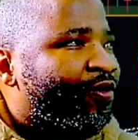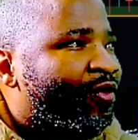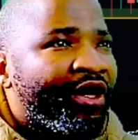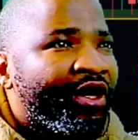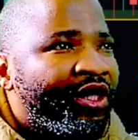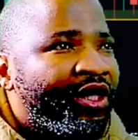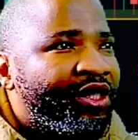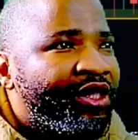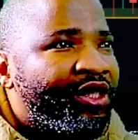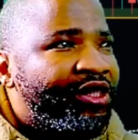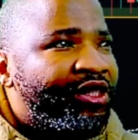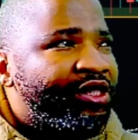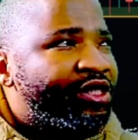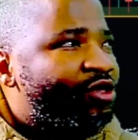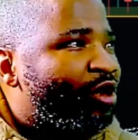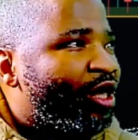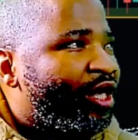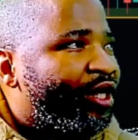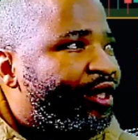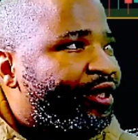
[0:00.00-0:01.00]
is
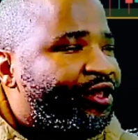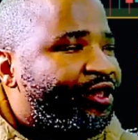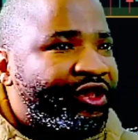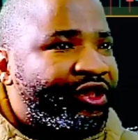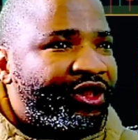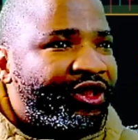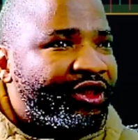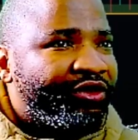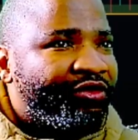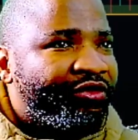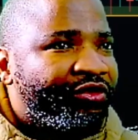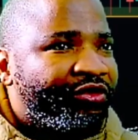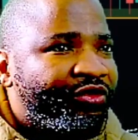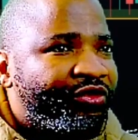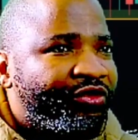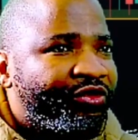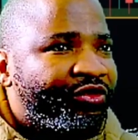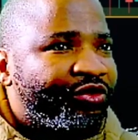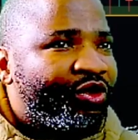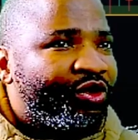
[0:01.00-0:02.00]
bearish if we
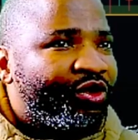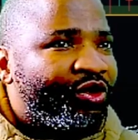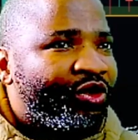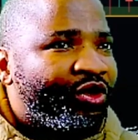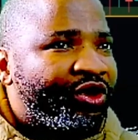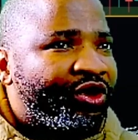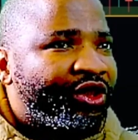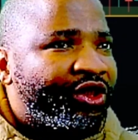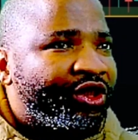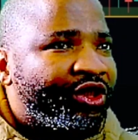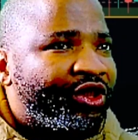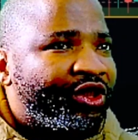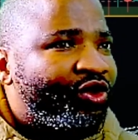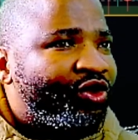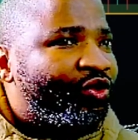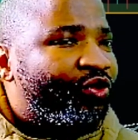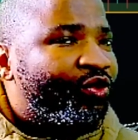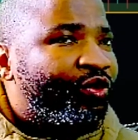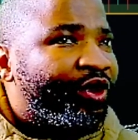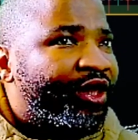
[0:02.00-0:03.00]
continue
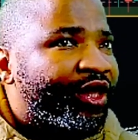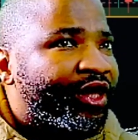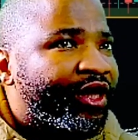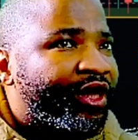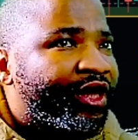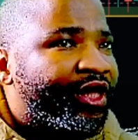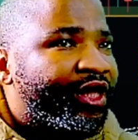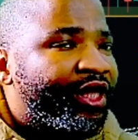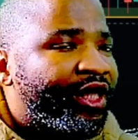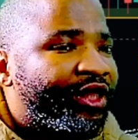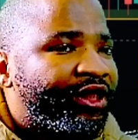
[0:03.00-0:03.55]
with that.